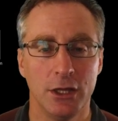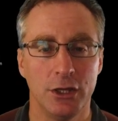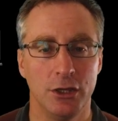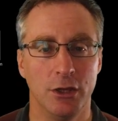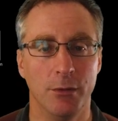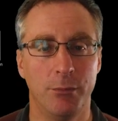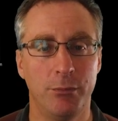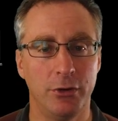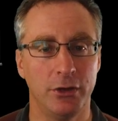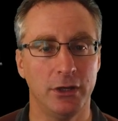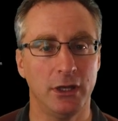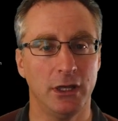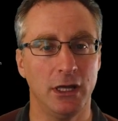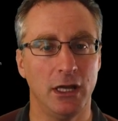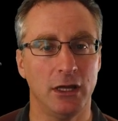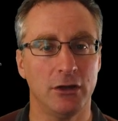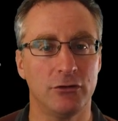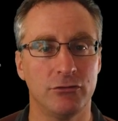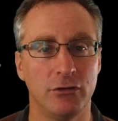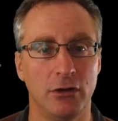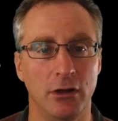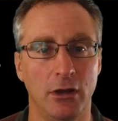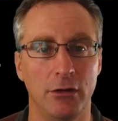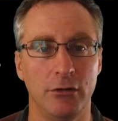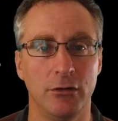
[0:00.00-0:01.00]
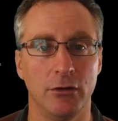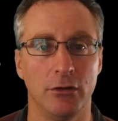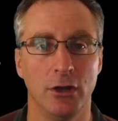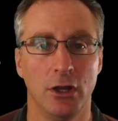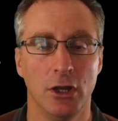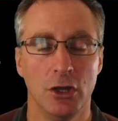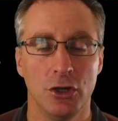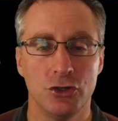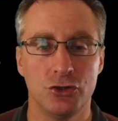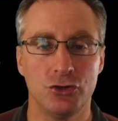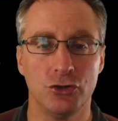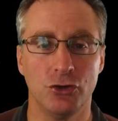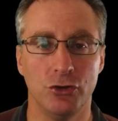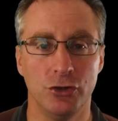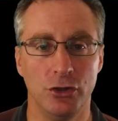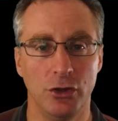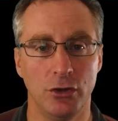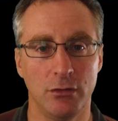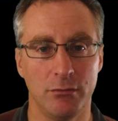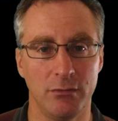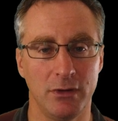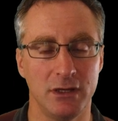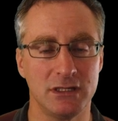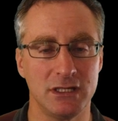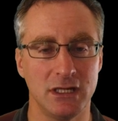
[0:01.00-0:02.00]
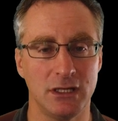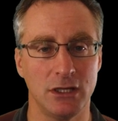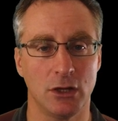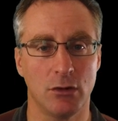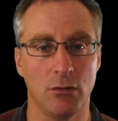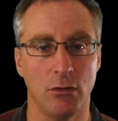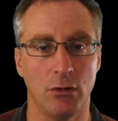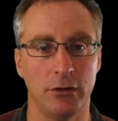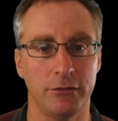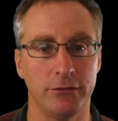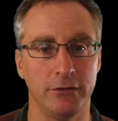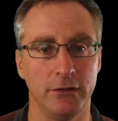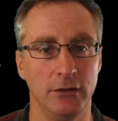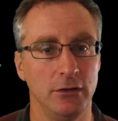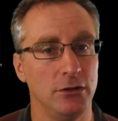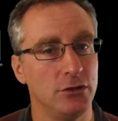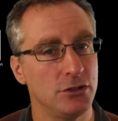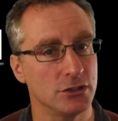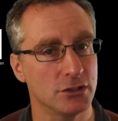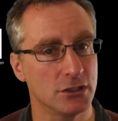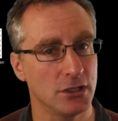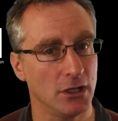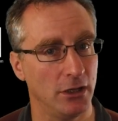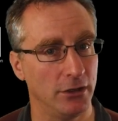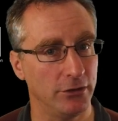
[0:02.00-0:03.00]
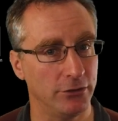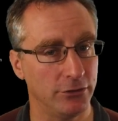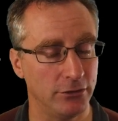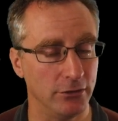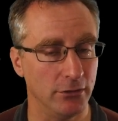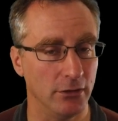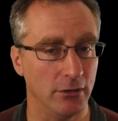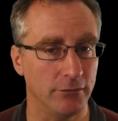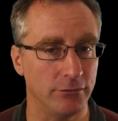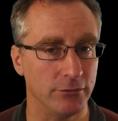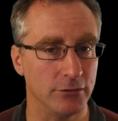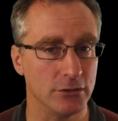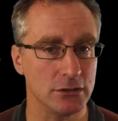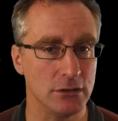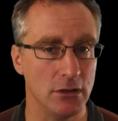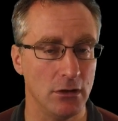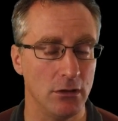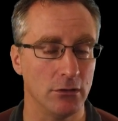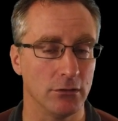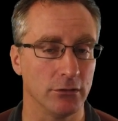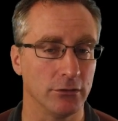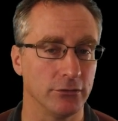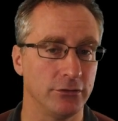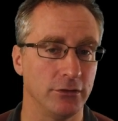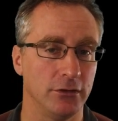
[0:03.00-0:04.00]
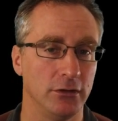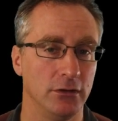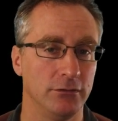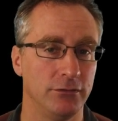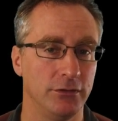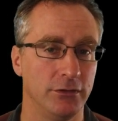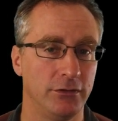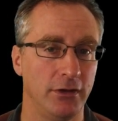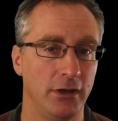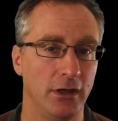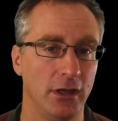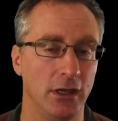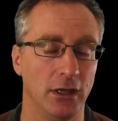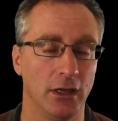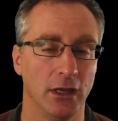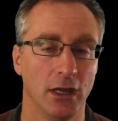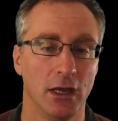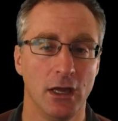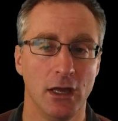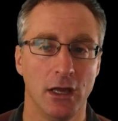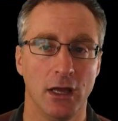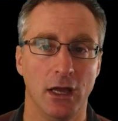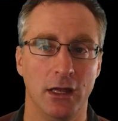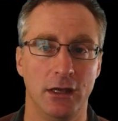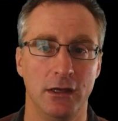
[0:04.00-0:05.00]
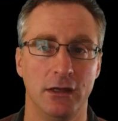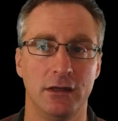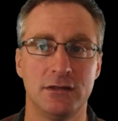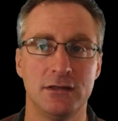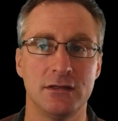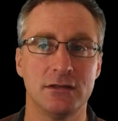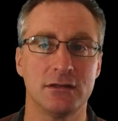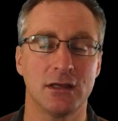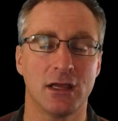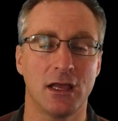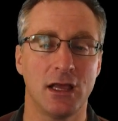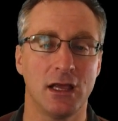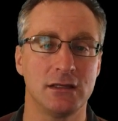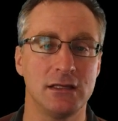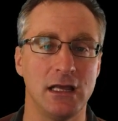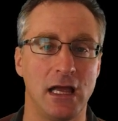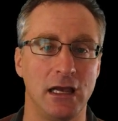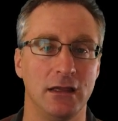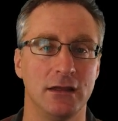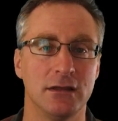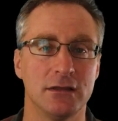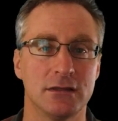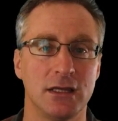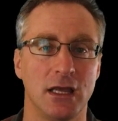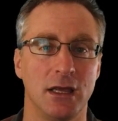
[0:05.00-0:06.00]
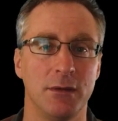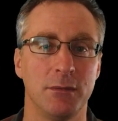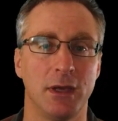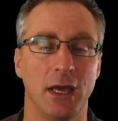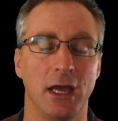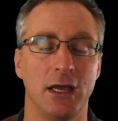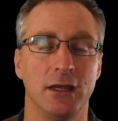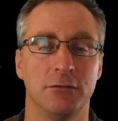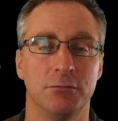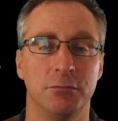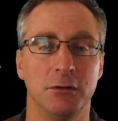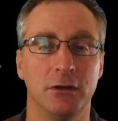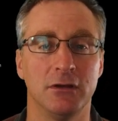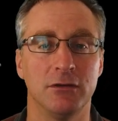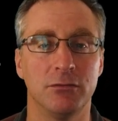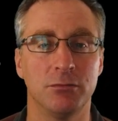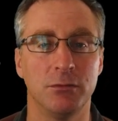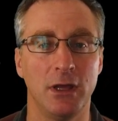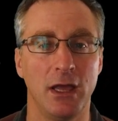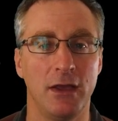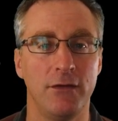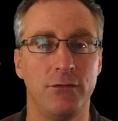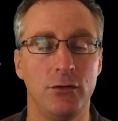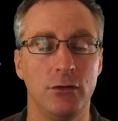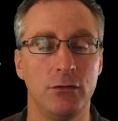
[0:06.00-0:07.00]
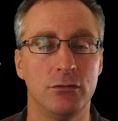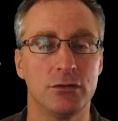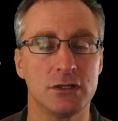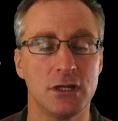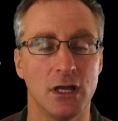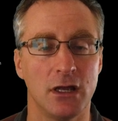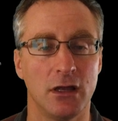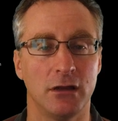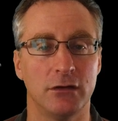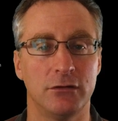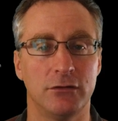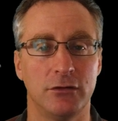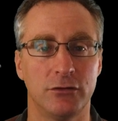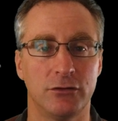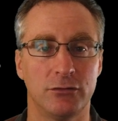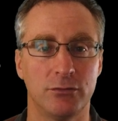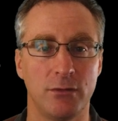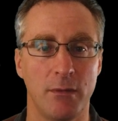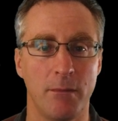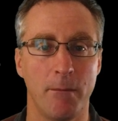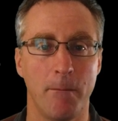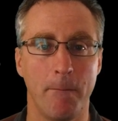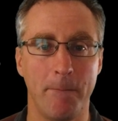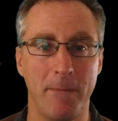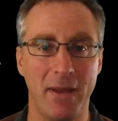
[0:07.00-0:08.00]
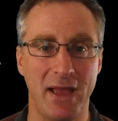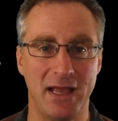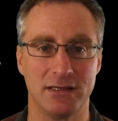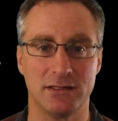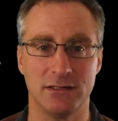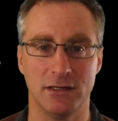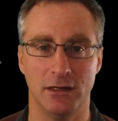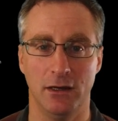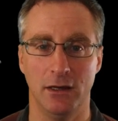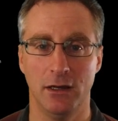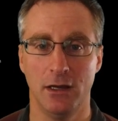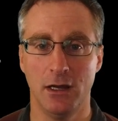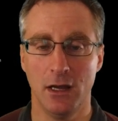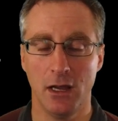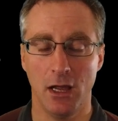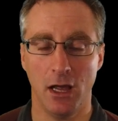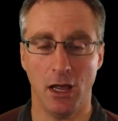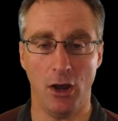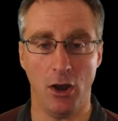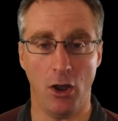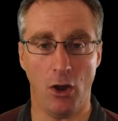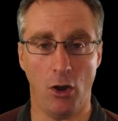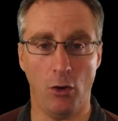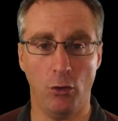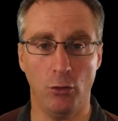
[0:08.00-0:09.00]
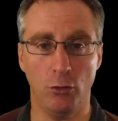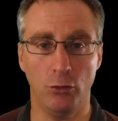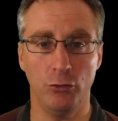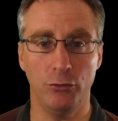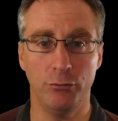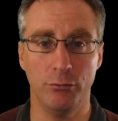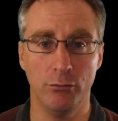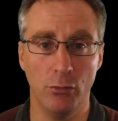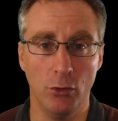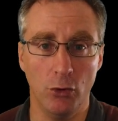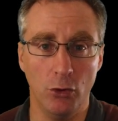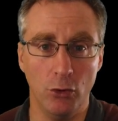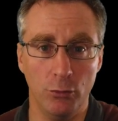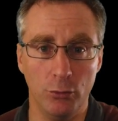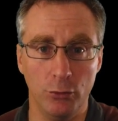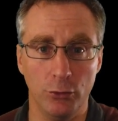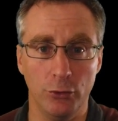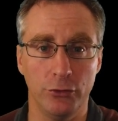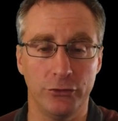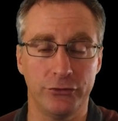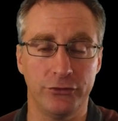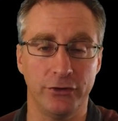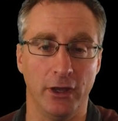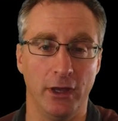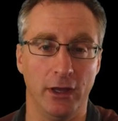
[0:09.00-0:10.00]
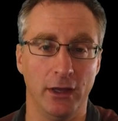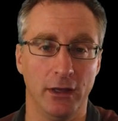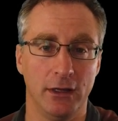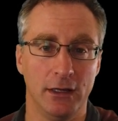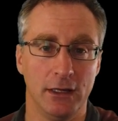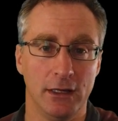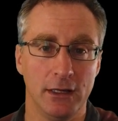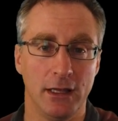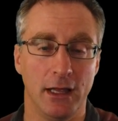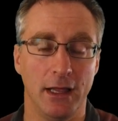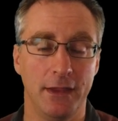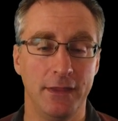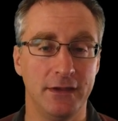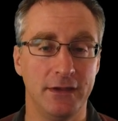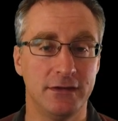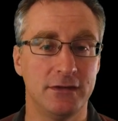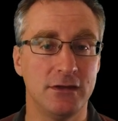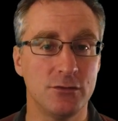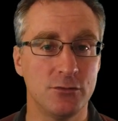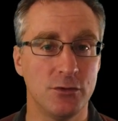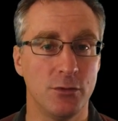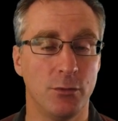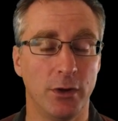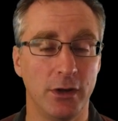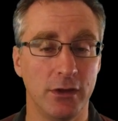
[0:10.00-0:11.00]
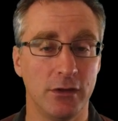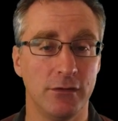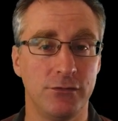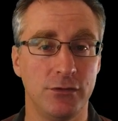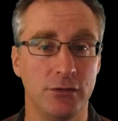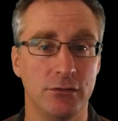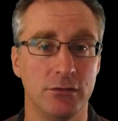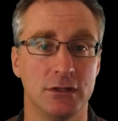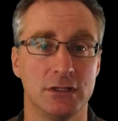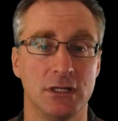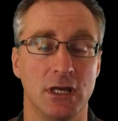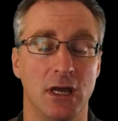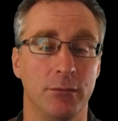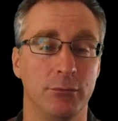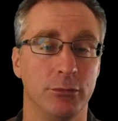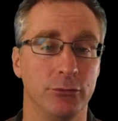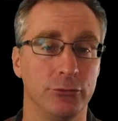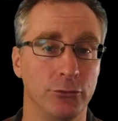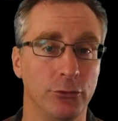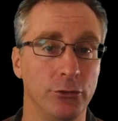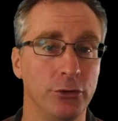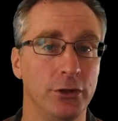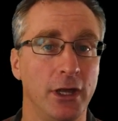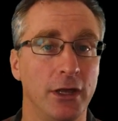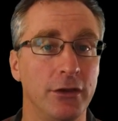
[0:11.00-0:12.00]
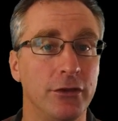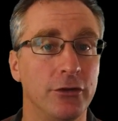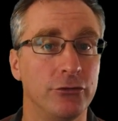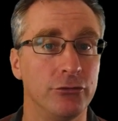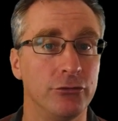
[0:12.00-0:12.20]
You're putting an extra load on. Sure, you can maintain the quality, you just can't do it for as long, so you fatigue. And this is exactly the same case, because if you start to swim better and hold more water, and this is one of the few examples, all the other